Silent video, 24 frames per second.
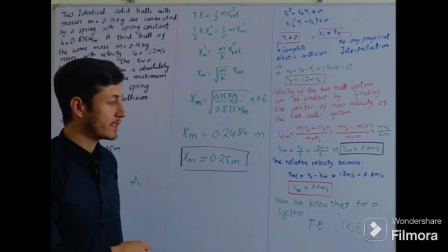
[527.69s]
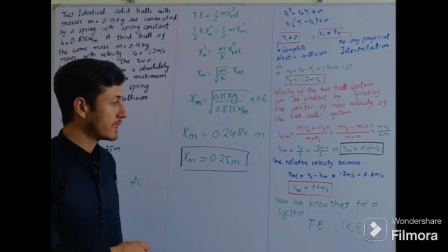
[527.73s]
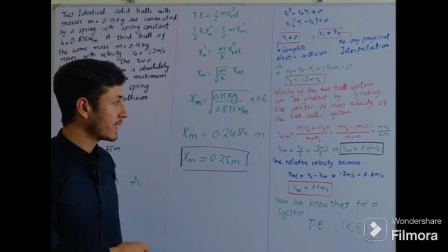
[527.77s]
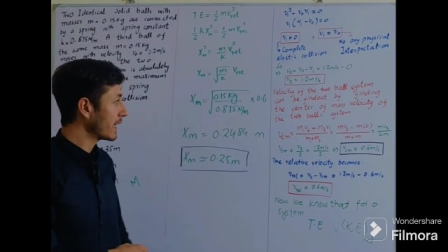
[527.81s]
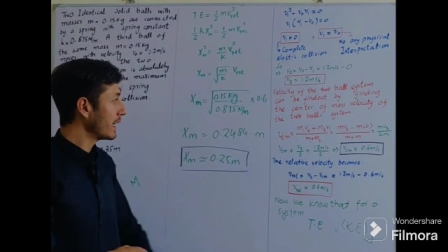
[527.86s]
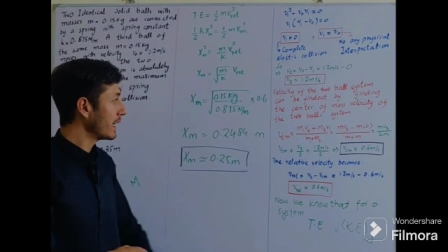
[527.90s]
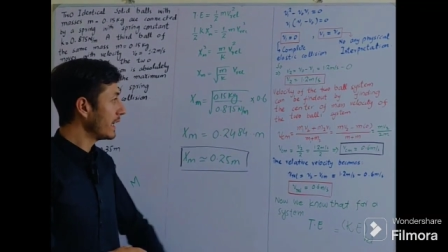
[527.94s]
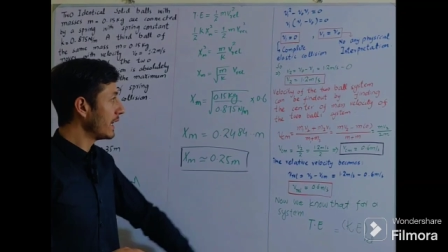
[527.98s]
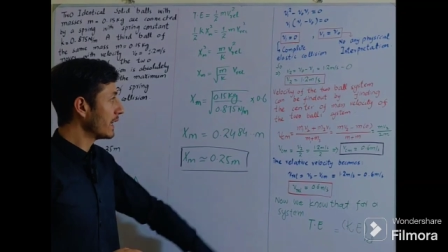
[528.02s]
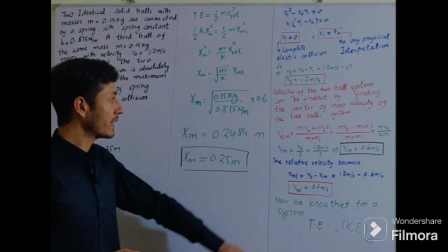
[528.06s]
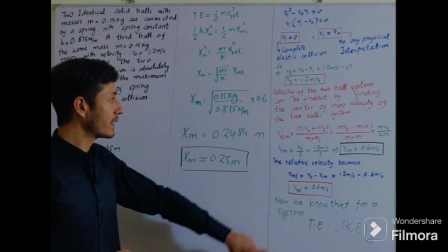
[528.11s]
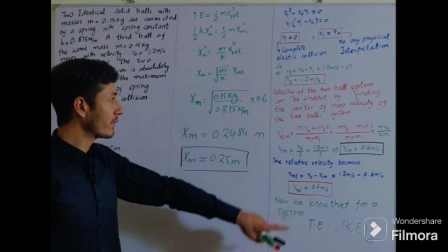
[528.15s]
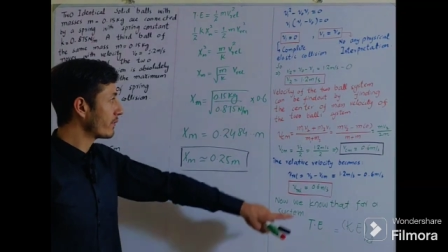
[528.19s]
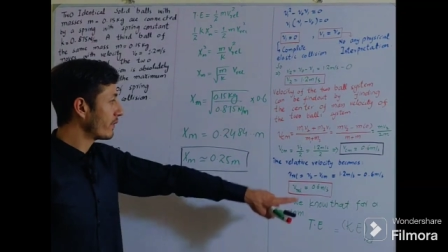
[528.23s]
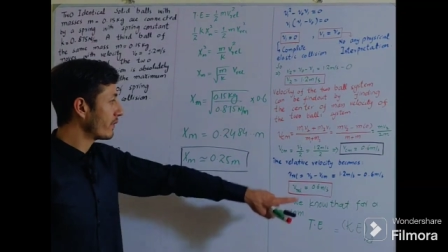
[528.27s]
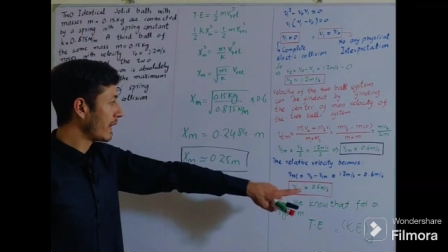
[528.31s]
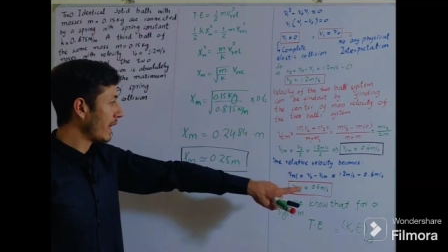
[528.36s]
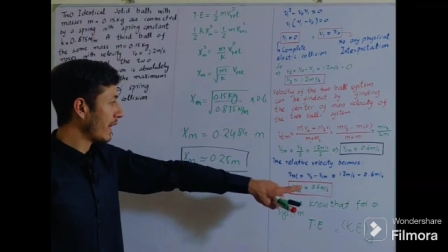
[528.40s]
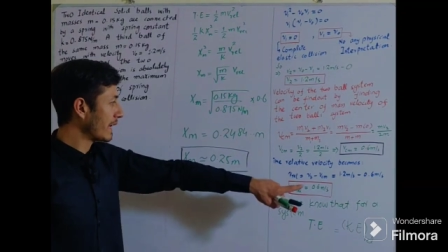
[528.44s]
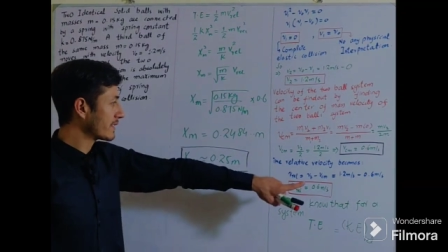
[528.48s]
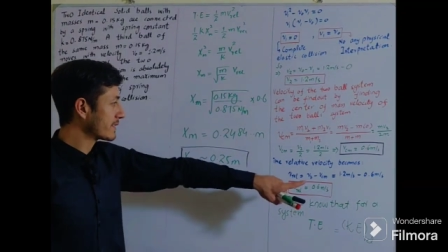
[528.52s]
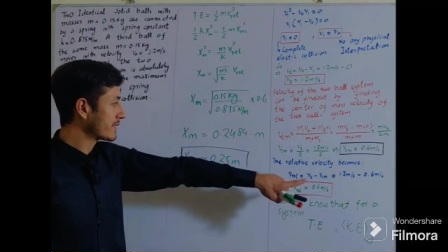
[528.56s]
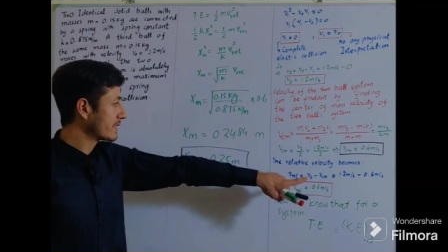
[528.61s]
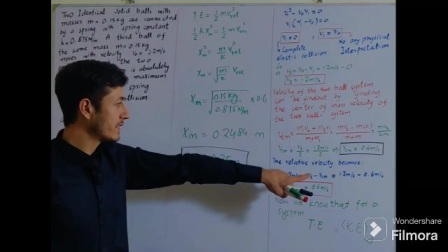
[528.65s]
The relative
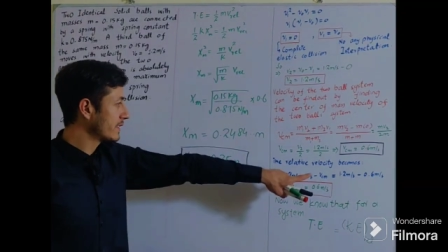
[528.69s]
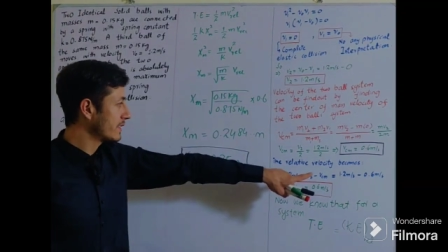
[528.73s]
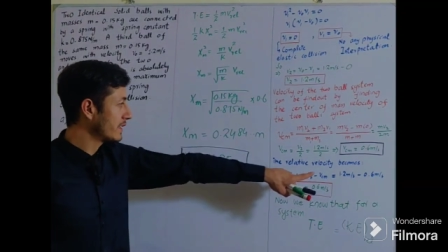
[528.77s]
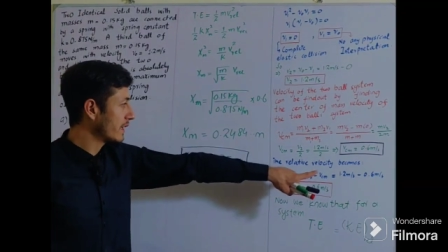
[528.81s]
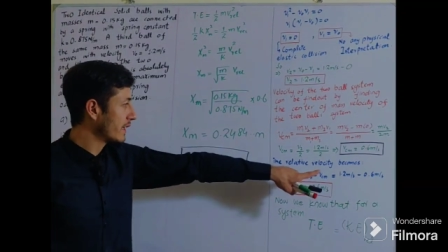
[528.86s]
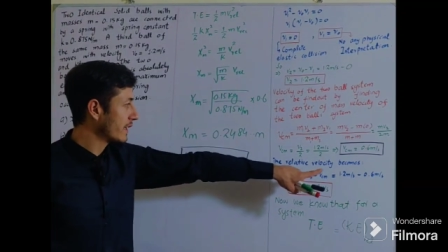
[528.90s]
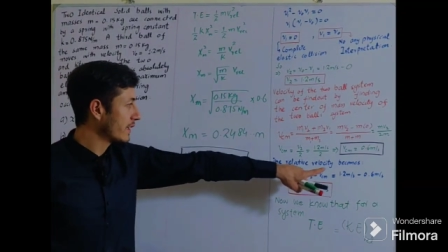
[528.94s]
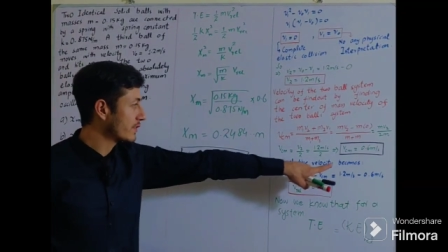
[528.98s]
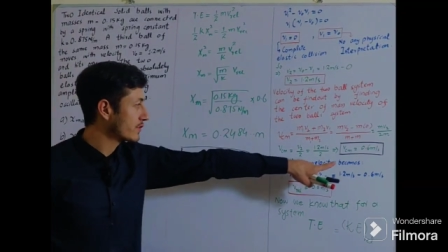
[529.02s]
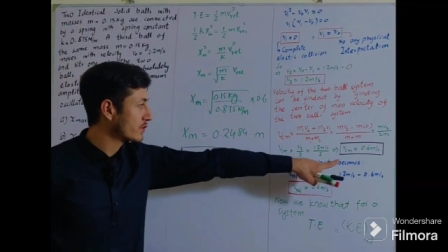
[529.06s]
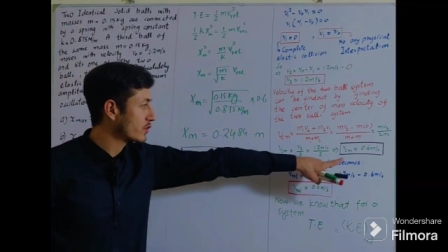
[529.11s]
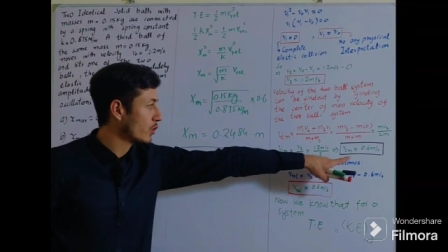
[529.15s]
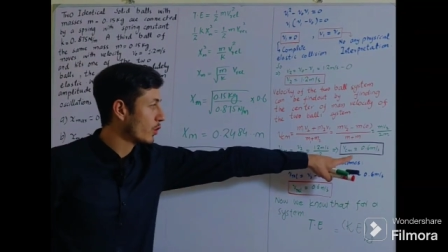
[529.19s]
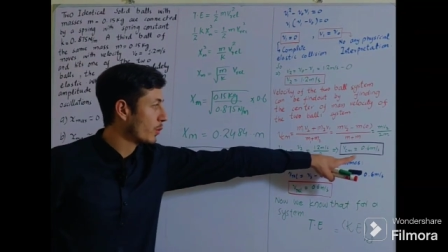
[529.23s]
velocity here is